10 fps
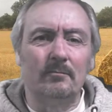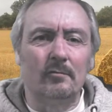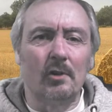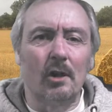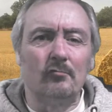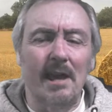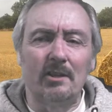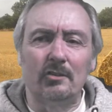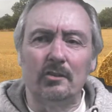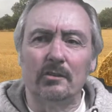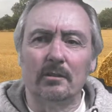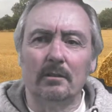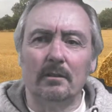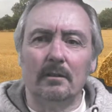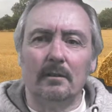grow radishes,
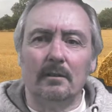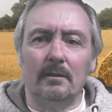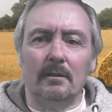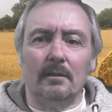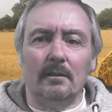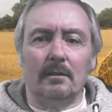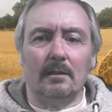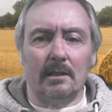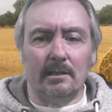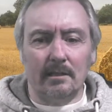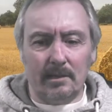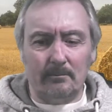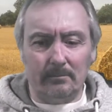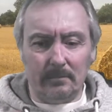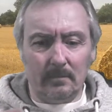and
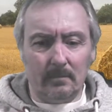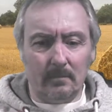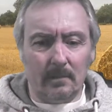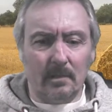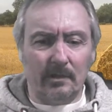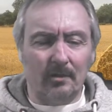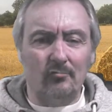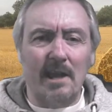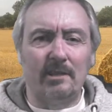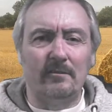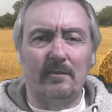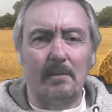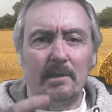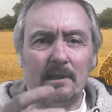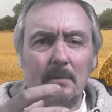this radish family,
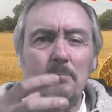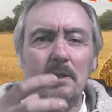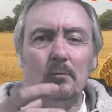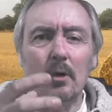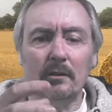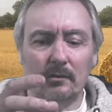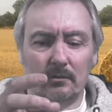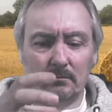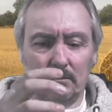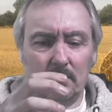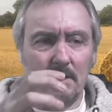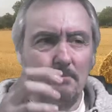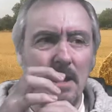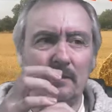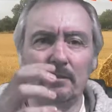they're big ones and they're
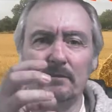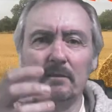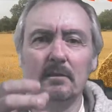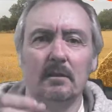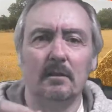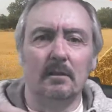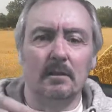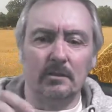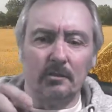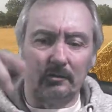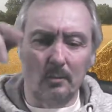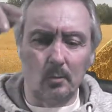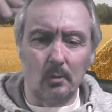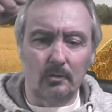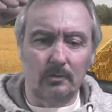massive, and the
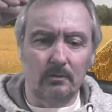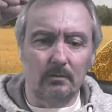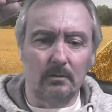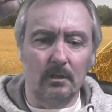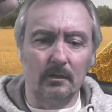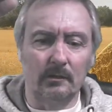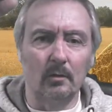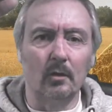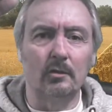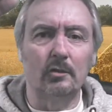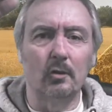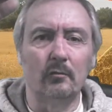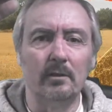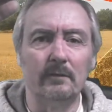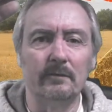stalks are sort of like 2 or
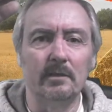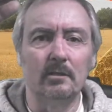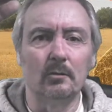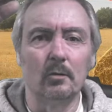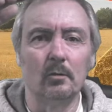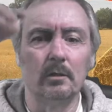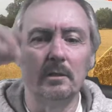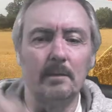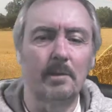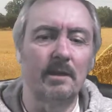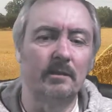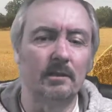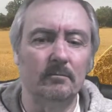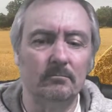3 feet tall, and they basically